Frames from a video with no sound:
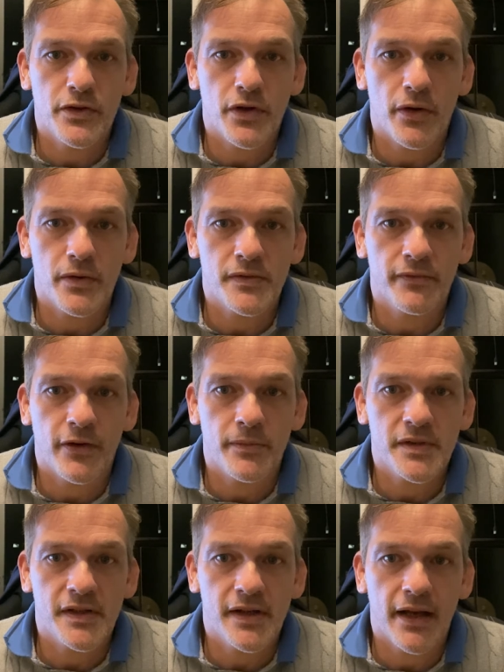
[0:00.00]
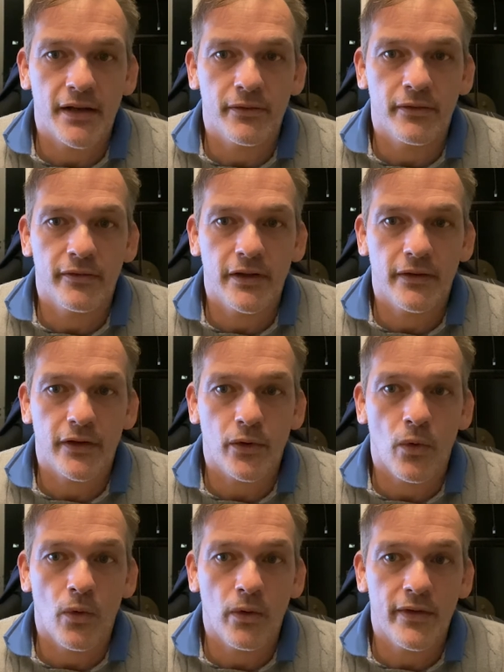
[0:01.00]
shows and films to date and revealed that
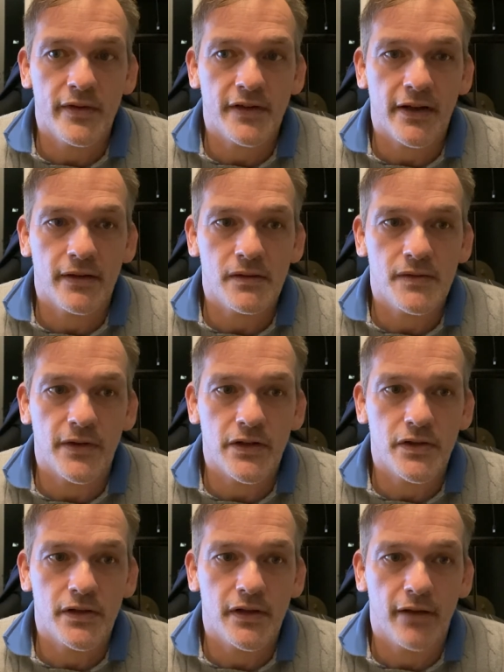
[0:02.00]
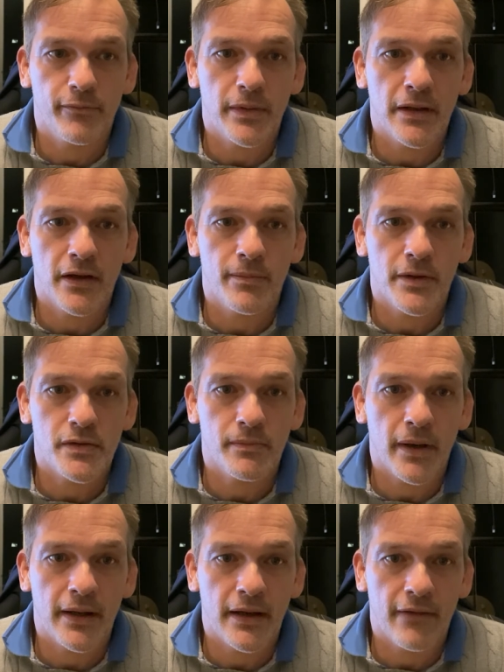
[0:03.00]
all of the titles featured had been commissioned
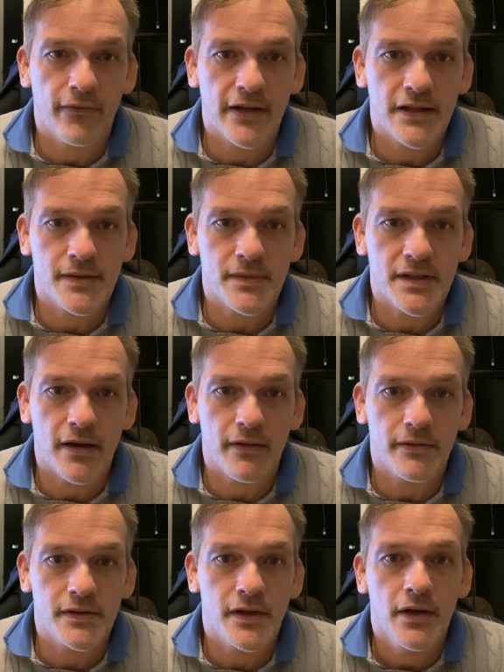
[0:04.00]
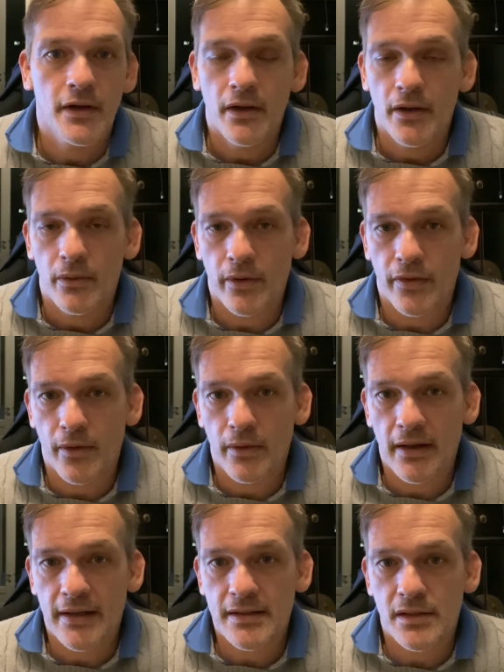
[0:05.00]
by Netflix themselves, with no
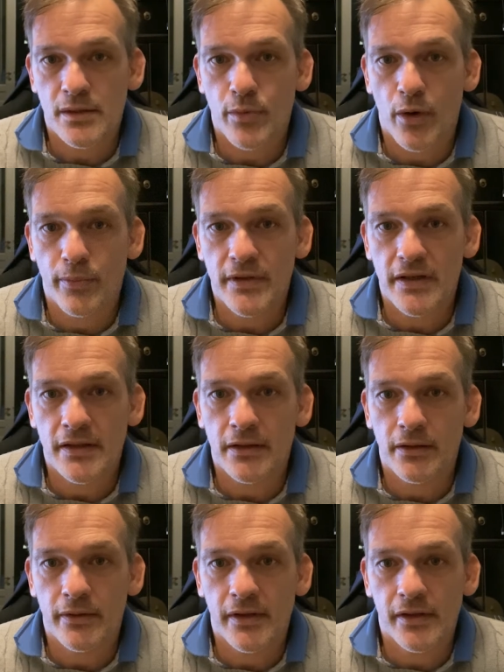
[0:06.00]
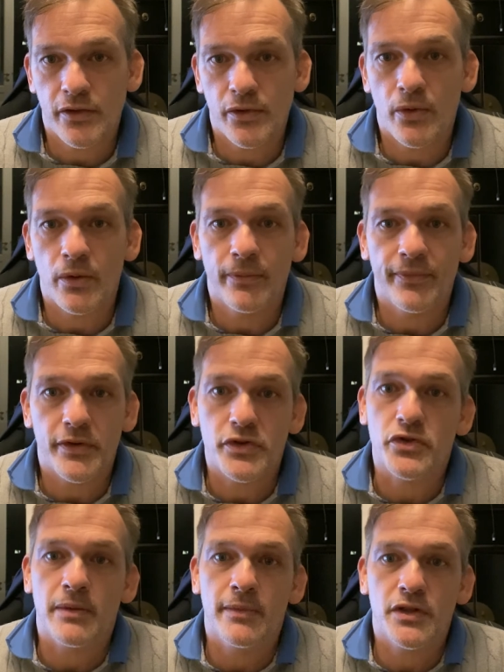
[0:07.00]
licensed properties included at all. The
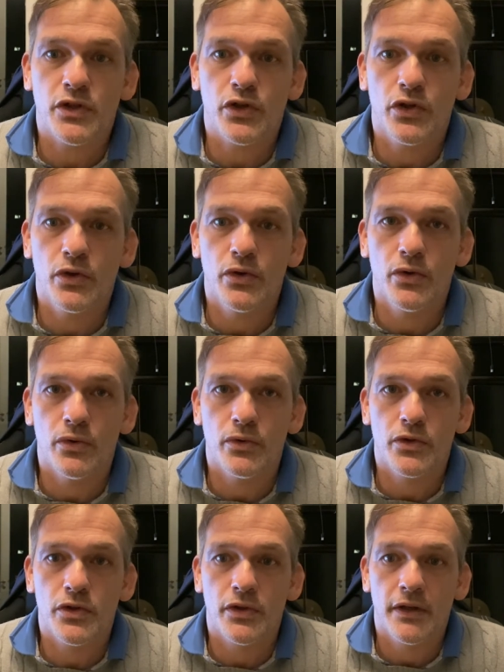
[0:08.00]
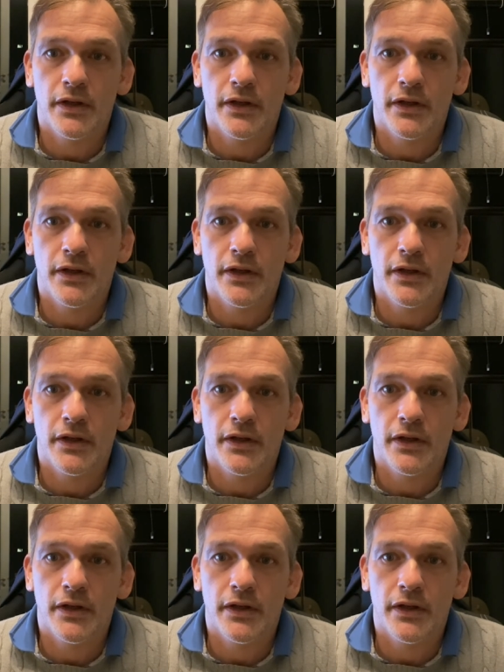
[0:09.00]
streamer's huge